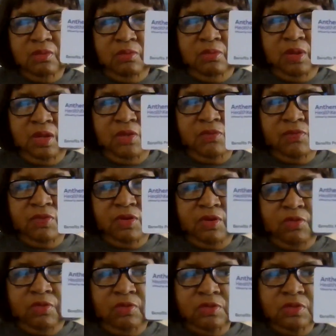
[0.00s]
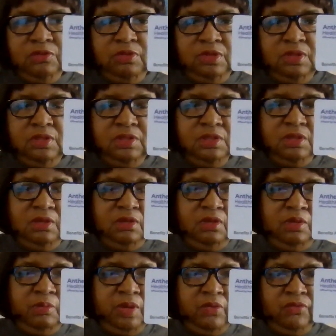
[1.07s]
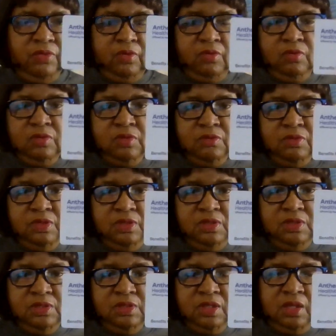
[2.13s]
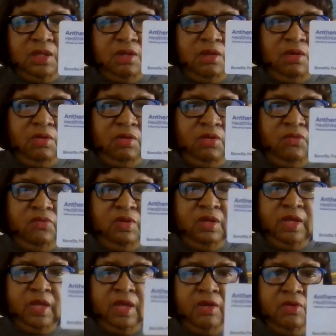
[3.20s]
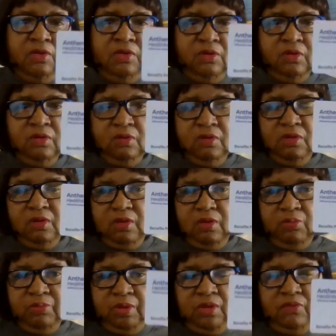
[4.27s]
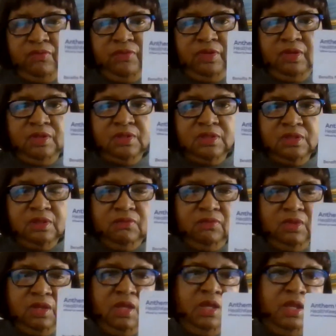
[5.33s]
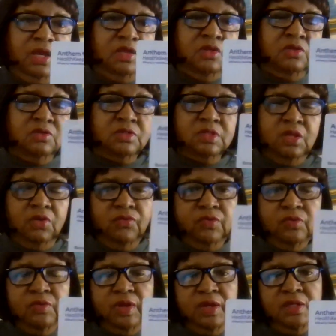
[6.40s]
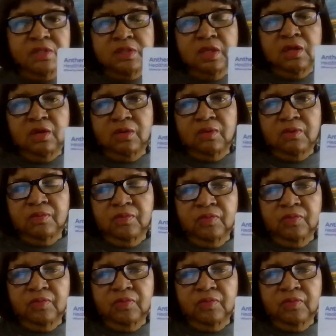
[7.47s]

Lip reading: monies for groceries, an amount for groceries, and over-the-counter benefits. And I used it a few days ago,